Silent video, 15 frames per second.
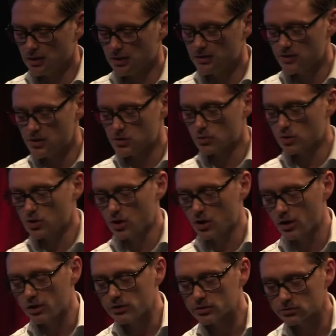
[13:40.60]
And in this
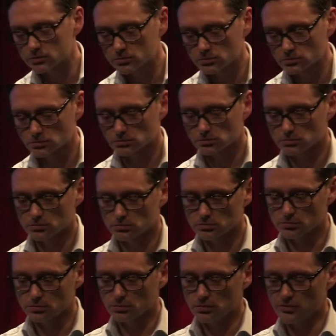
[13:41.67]
regard,
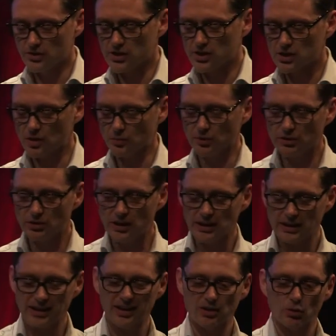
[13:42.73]
this is something that
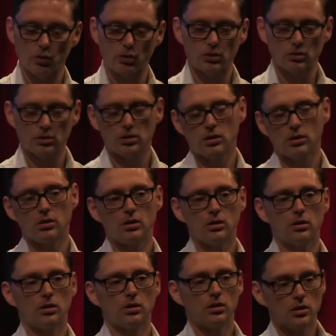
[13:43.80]
it cannot
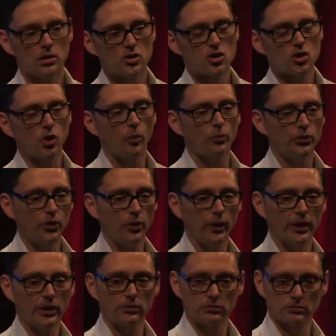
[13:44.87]
stop
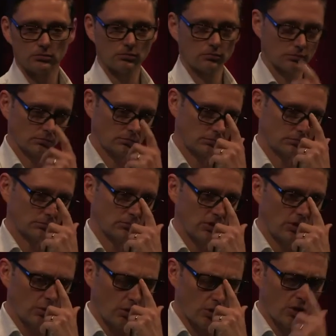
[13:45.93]
doing.
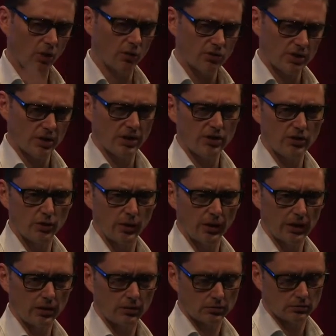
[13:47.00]
You are constantly
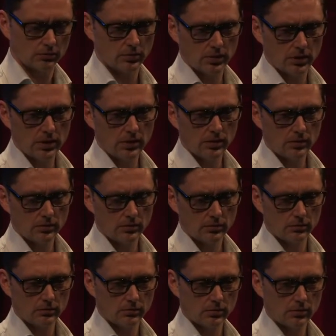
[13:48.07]
doing it,
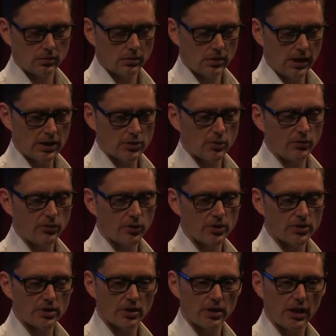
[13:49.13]
as we've
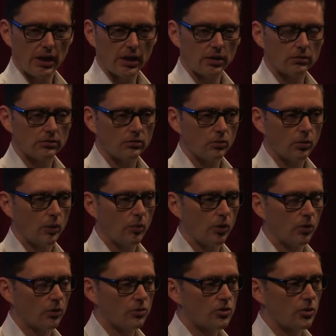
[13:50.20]
heard today, when
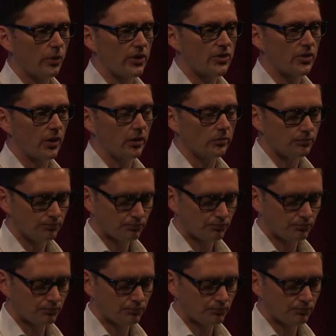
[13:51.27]
we're on Twitter,